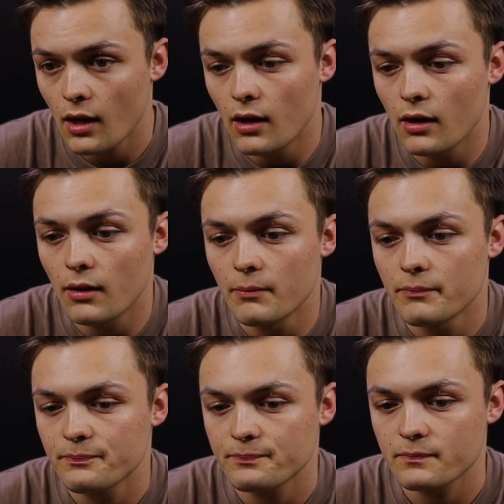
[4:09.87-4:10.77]

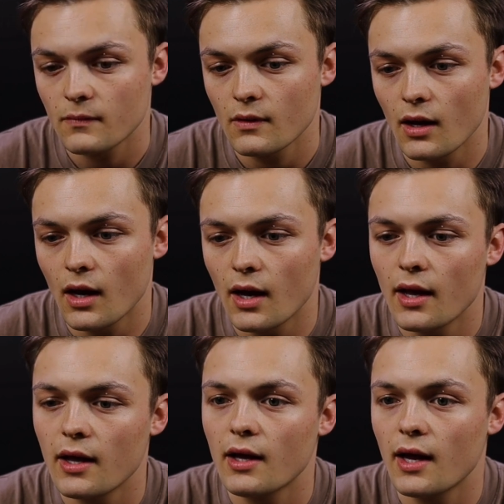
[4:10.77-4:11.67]

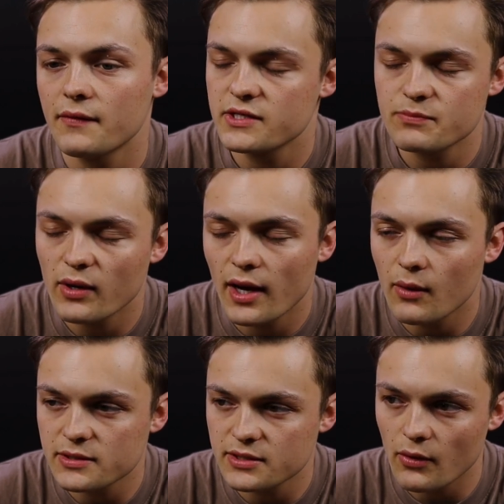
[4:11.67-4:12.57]
At this point, I
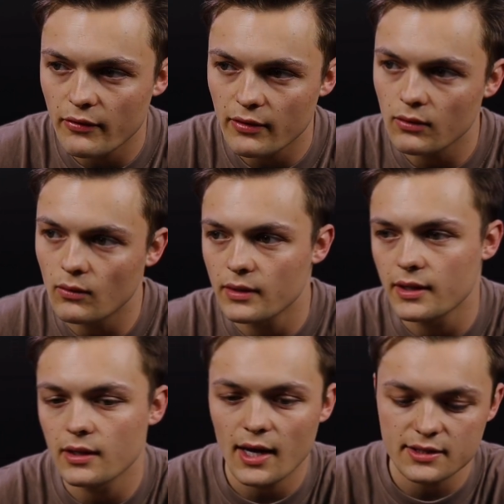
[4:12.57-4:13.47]
wasn't going to the Lord
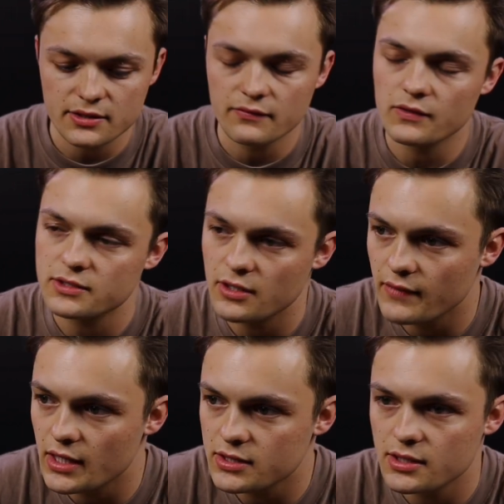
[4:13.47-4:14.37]
and asking for
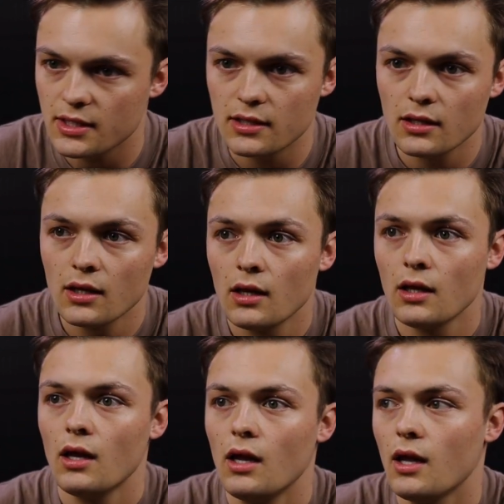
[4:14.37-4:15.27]
salvation
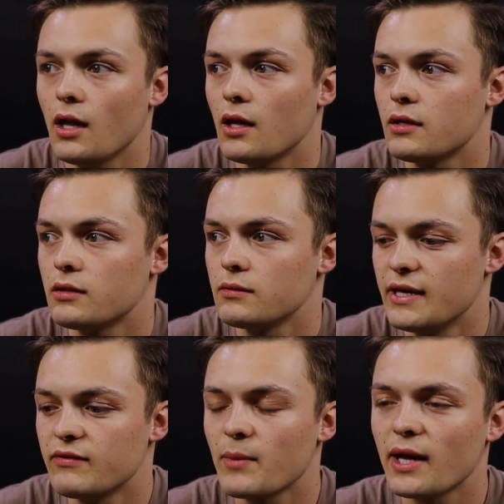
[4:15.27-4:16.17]
and
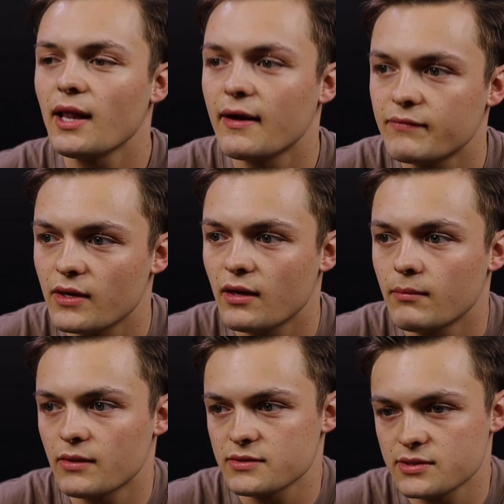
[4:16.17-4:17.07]
giving my life to
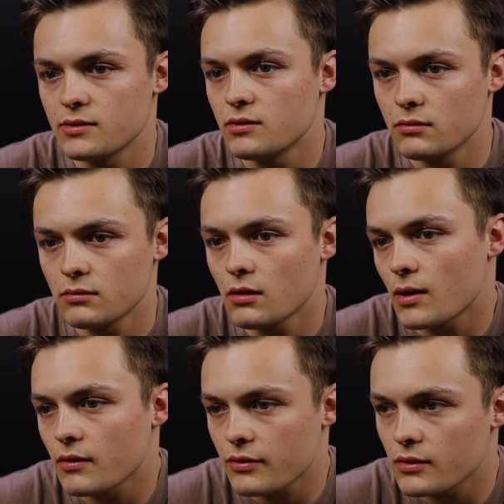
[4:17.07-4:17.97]
him. I was still
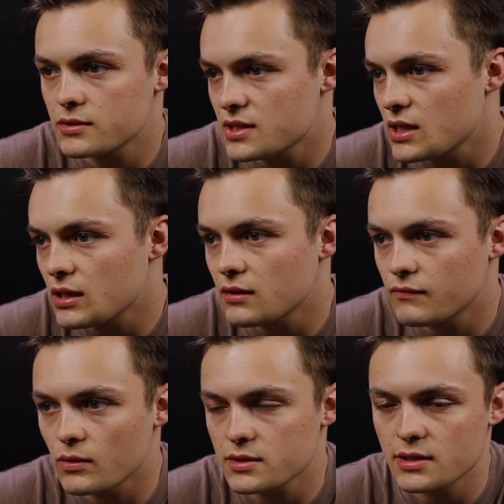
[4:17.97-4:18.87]
around 13,
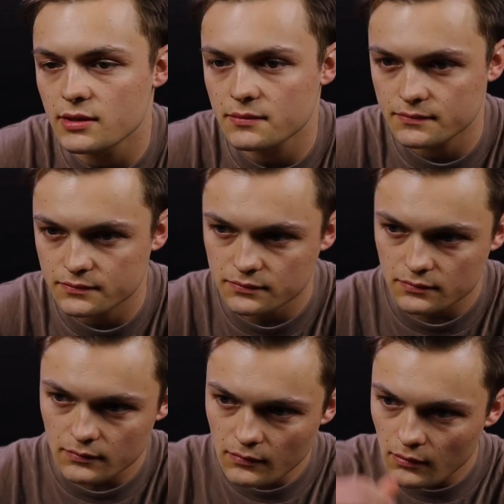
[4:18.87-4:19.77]

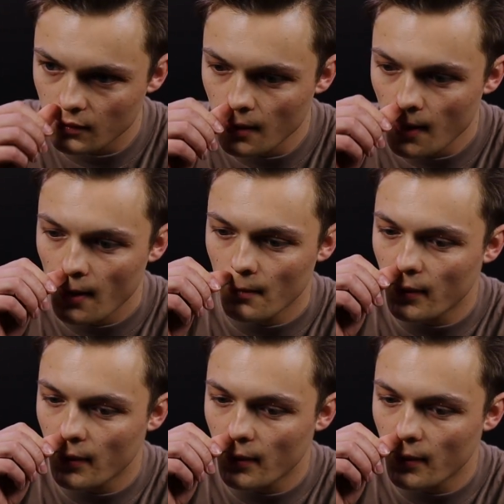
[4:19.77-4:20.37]
14.